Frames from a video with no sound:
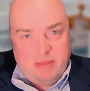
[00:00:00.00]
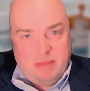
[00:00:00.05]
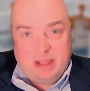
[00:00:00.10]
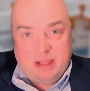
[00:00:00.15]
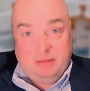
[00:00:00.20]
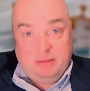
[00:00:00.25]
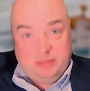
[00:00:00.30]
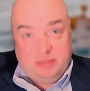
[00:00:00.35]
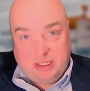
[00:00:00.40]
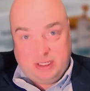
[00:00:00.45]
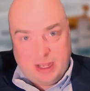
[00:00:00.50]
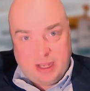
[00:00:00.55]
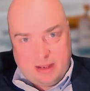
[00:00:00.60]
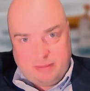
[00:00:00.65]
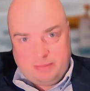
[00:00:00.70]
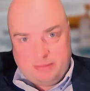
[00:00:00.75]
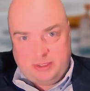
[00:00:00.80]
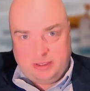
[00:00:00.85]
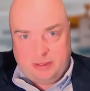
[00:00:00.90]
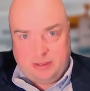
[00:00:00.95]
make them
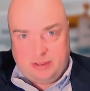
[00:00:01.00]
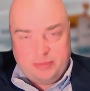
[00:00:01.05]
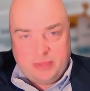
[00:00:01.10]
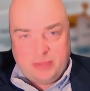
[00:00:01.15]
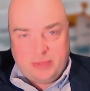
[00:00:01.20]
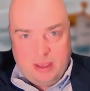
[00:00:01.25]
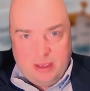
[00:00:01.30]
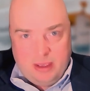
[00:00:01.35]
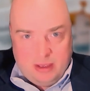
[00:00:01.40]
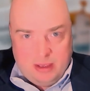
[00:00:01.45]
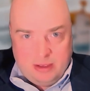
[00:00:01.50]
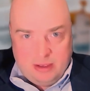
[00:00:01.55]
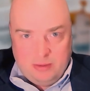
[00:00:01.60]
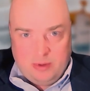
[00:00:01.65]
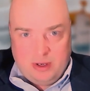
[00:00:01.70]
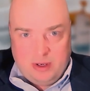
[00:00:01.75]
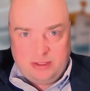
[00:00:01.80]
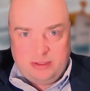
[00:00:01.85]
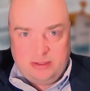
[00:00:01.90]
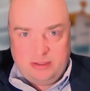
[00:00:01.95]
stop. So you
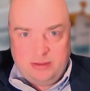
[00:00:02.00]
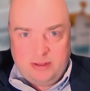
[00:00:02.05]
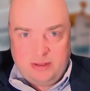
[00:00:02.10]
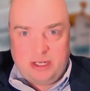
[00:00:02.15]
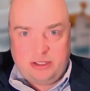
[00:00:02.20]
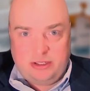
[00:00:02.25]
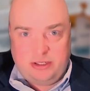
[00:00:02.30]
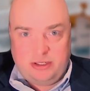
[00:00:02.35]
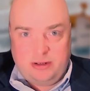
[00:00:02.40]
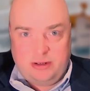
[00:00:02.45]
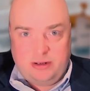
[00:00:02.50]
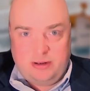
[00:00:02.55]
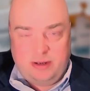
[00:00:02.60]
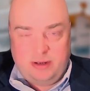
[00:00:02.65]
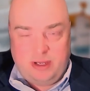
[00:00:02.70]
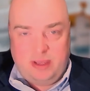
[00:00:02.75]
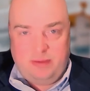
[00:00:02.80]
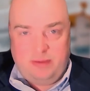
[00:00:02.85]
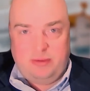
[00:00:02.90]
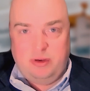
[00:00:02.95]
want to make sure,
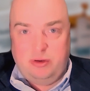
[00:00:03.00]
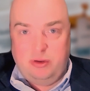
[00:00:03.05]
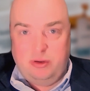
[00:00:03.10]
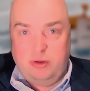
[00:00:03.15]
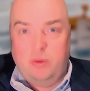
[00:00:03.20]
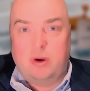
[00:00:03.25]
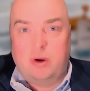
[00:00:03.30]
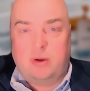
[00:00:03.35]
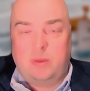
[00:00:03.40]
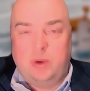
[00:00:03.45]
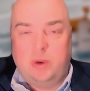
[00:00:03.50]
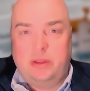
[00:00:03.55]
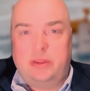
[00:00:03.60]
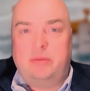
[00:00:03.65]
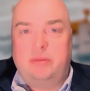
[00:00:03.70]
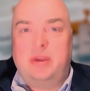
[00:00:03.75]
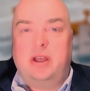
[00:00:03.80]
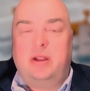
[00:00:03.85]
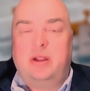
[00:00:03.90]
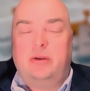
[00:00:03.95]
if you do work with
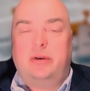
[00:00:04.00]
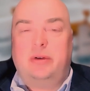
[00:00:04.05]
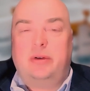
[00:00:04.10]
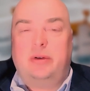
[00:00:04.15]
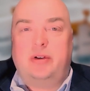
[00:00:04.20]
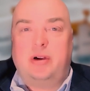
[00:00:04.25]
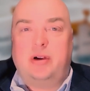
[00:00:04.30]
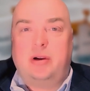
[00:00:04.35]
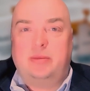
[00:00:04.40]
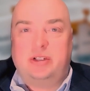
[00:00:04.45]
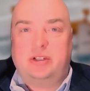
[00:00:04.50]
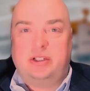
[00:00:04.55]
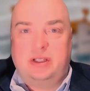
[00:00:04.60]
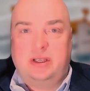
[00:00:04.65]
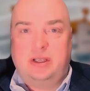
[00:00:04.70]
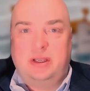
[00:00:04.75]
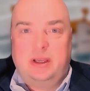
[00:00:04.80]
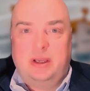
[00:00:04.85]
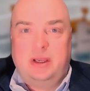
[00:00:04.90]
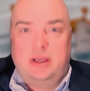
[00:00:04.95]
a mail order
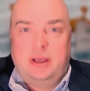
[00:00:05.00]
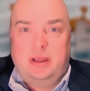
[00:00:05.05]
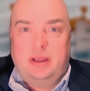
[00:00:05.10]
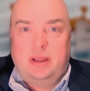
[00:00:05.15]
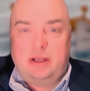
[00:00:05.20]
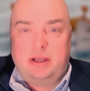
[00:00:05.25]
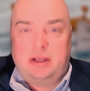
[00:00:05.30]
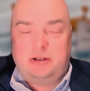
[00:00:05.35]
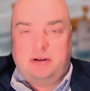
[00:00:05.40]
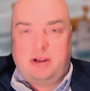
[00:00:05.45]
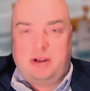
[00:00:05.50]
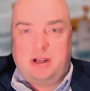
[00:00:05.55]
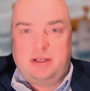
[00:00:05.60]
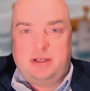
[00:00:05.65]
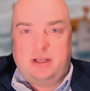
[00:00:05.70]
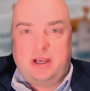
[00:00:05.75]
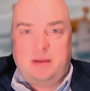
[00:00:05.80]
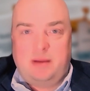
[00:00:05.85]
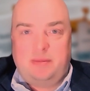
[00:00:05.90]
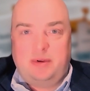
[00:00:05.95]
pharmacy, that you're on
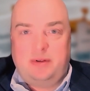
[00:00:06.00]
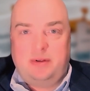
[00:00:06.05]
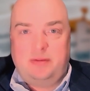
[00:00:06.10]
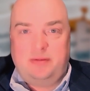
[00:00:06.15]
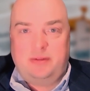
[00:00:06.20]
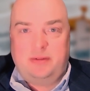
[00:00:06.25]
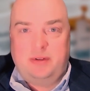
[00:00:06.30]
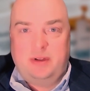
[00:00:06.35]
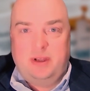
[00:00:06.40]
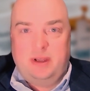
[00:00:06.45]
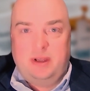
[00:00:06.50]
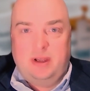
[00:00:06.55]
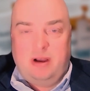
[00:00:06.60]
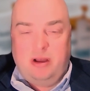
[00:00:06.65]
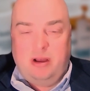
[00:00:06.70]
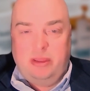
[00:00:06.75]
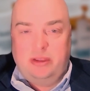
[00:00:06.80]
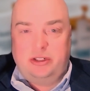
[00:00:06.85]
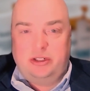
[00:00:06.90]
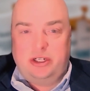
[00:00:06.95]
top of
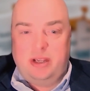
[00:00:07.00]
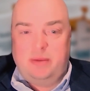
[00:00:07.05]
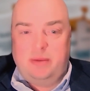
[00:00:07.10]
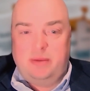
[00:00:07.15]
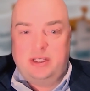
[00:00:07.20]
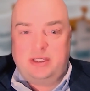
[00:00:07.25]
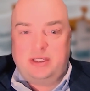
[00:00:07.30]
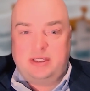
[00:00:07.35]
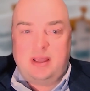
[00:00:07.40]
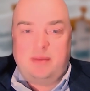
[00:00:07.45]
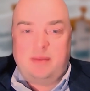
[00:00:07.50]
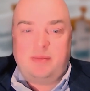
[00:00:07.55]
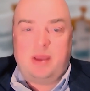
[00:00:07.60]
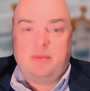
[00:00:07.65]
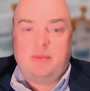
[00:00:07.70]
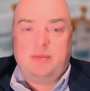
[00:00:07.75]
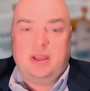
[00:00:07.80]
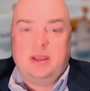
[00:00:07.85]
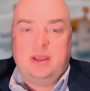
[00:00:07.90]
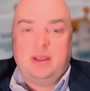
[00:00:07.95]
all the shipments that
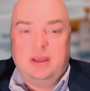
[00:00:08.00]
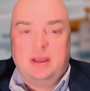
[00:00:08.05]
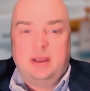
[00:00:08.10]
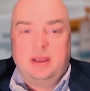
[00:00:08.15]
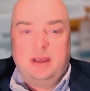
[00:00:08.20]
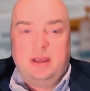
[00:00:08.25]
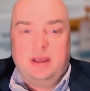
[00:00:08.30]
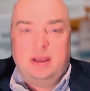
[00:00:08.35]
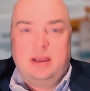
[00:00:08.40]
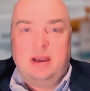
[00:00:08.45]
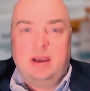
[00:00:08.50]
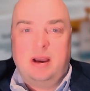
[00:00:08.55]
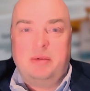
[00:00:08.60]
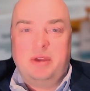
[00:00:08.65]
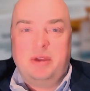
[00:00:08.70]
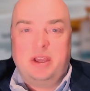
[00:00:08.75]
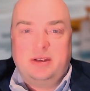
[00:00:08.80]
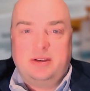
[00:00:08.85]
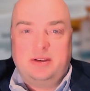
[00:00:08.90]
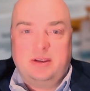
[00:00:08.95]
may be
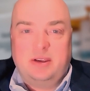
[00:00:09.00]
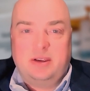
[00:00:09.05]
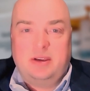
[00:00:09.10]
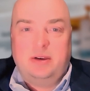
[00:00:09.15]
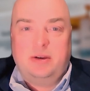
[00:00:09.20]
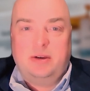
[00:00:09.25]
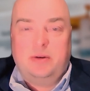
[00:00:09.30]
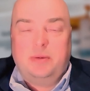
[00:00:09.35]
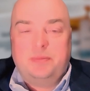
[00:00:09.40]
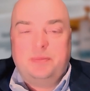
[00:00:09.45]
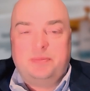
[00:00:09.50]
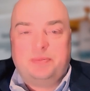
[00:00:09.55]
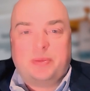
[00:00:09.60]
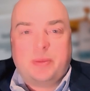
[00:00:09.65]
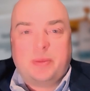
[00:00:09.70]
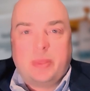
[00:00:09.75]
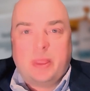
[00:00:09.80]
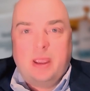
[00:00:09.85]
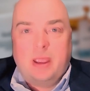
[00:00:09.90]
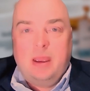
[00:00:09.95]
coming to you.
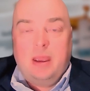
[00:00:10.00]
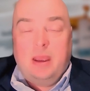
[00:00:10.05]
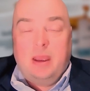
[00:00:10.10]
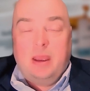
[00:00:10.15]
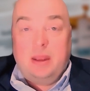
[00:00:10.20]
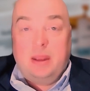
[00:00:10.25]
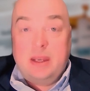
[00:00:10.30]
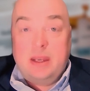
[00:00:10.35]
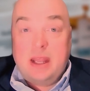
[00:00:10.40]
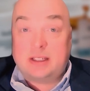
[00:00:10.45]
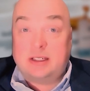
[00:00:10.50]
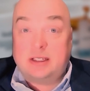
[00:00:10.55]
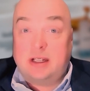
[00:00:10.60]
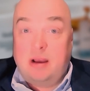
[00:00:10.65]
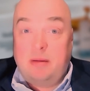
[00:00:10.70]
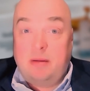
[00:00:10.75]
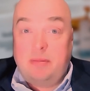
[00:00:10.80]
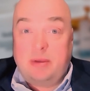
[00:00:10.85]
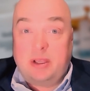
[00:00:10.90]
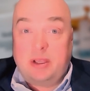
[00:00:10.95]
Next
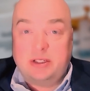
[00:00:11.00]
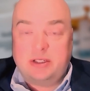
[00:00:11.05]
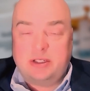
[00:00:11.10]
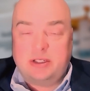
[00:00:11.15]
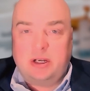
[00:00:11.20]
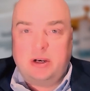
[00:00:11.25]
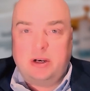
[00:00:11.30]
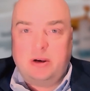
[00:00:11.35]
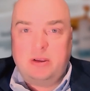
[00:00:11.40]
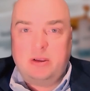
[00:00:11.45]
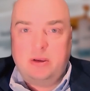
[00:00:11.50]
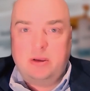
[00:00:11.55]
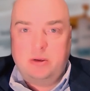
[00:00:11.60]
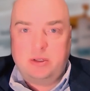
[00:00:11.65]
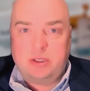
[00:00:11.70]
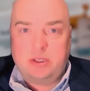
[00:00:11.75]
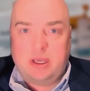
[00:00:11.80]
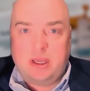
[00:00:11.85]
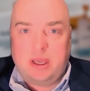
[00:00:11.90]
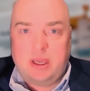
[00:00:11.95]
up, consider
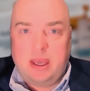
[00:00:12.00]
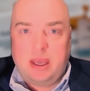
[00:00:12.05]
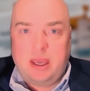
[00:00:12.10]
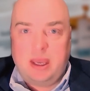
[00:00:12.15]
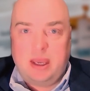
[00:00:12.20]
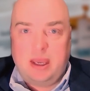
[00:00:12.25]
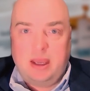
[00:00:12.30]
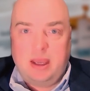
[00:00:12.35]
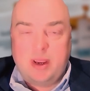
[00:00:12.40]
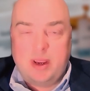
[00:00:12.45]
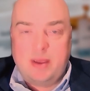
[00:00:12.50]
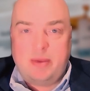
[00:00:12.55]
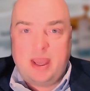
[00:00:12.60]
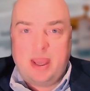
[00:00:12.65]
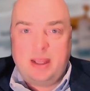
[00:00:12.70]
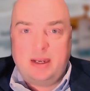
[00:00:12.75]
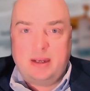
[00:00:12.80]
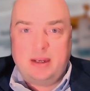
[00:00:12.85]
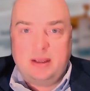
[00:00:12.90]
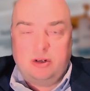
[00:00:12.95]
using a
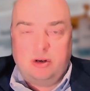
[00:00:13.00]
rebate